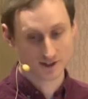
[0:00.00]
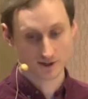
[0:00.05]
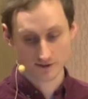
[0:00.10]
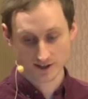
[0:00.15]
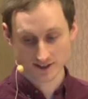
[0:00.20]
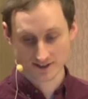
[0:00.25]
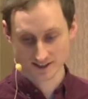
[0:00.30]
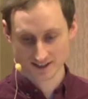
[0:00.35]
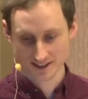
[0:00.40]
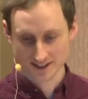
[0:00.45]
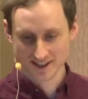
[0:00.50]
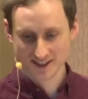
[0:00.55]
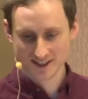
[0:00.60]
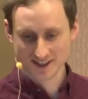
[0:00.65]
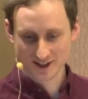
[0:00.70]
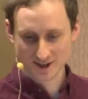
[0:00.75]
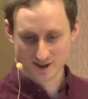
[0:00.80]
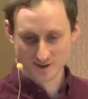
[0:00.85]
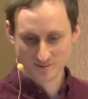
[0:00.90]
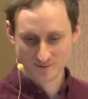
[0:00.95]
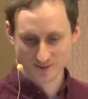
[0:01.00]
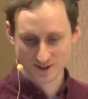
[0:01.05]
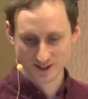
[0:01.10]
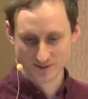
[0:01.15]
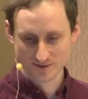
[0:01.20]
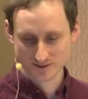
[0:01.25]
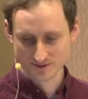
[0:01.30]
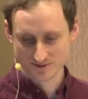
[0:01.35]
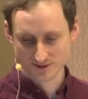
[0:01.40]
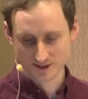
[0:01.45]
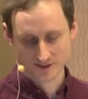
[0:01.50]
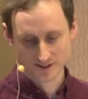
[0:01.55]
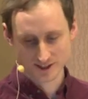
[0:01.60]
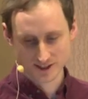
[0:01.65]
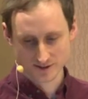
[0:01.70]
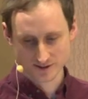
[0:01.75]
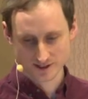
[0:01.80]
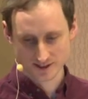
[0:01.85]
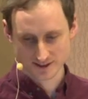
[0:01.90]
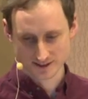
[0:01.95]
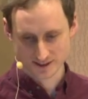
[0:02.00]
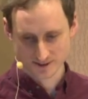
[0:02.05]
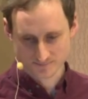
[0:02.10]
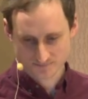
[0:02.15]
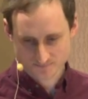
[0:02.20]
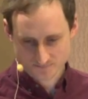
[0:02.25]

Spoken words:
crazy, but it was very interesting.